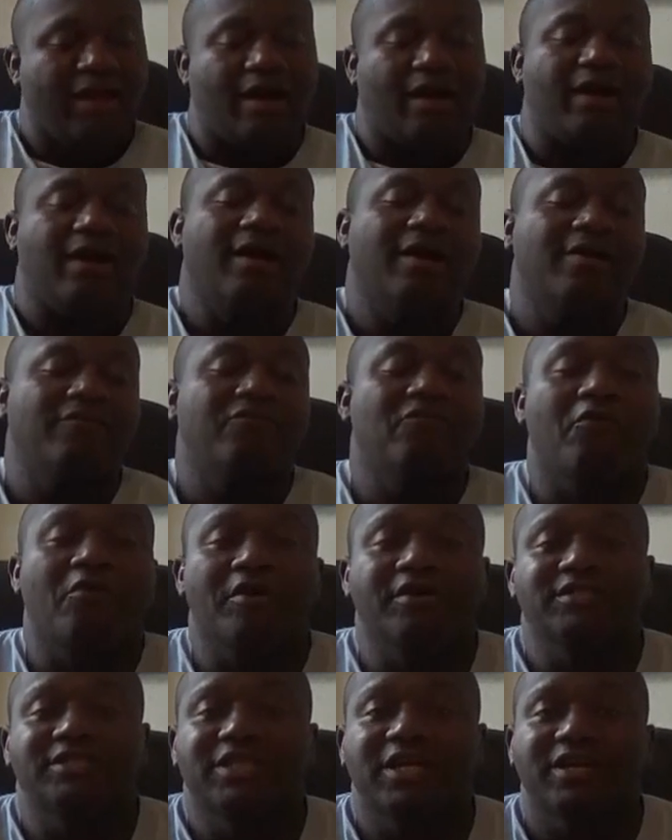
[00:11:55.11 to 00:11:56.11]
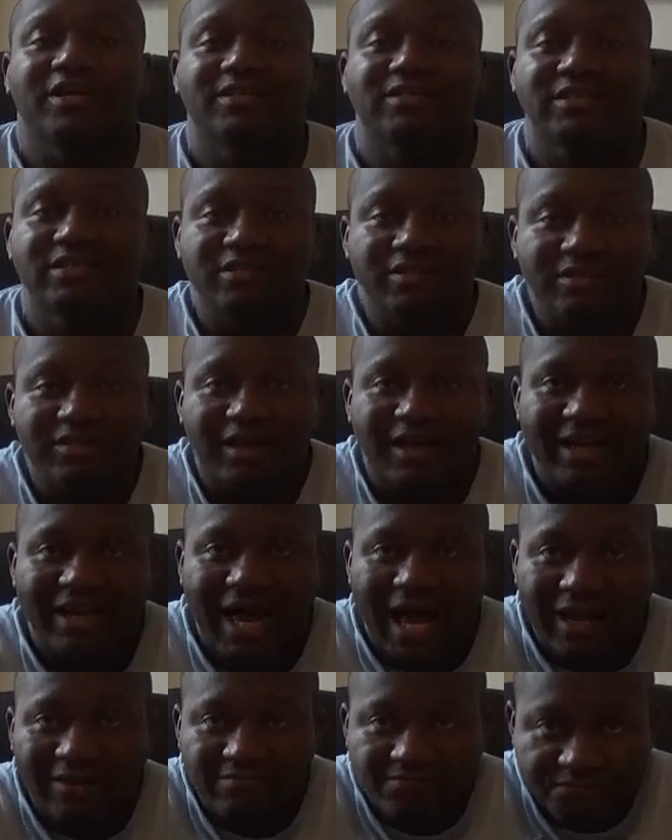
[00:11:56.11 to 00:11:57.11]
of course, still a
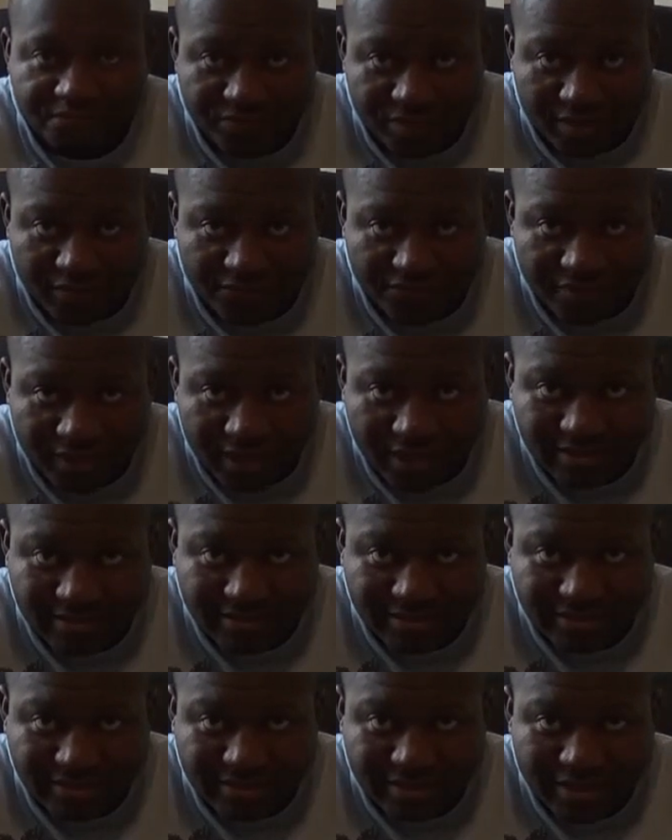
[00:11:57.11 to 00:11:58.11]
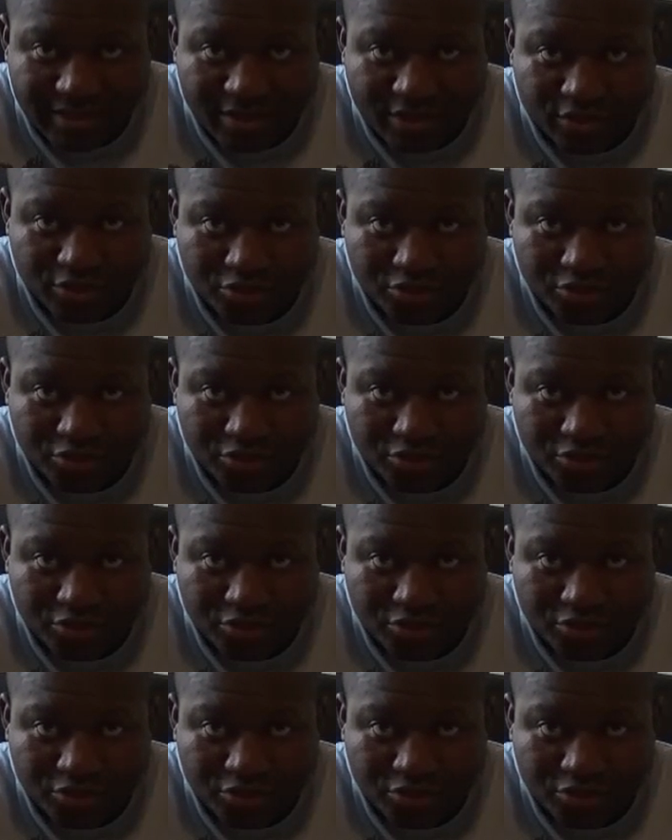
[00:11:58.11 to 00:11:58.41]
lot of things